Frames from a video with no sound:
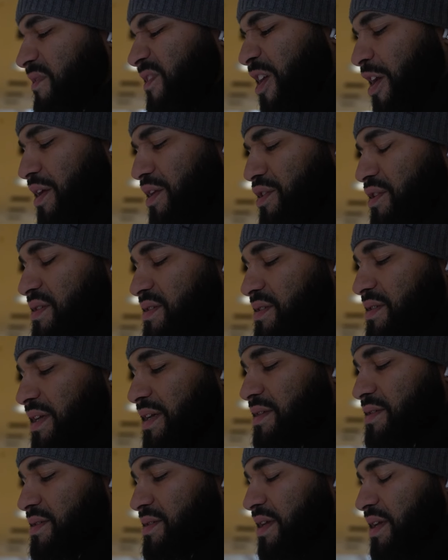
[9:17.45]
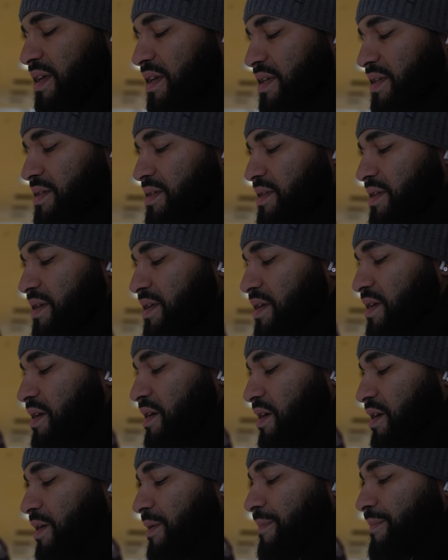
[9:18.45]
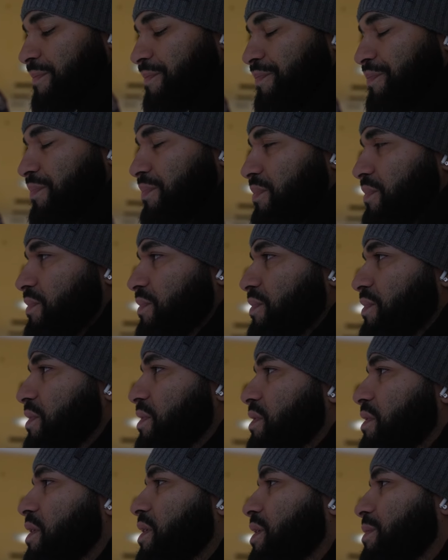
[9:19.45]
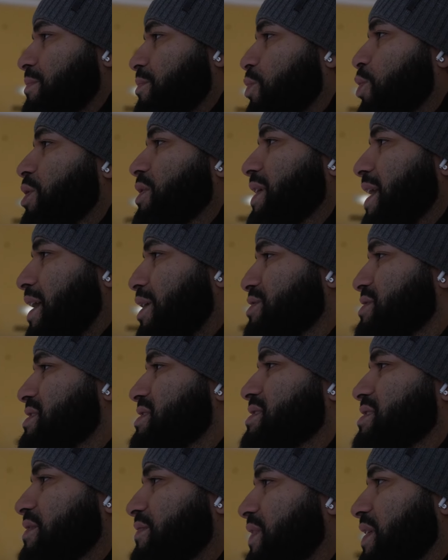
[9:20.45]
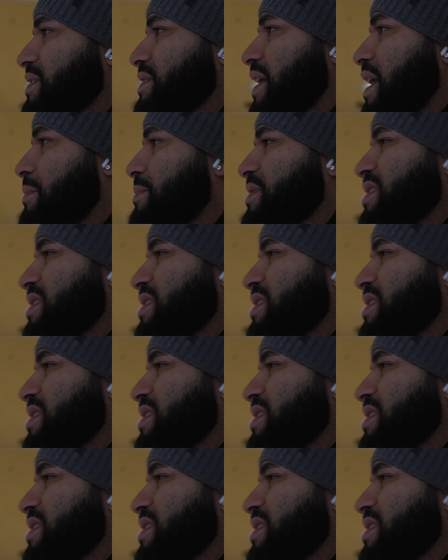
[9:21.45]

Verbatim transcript: Yeah, the sixth is the um, the workouts and stuff like that.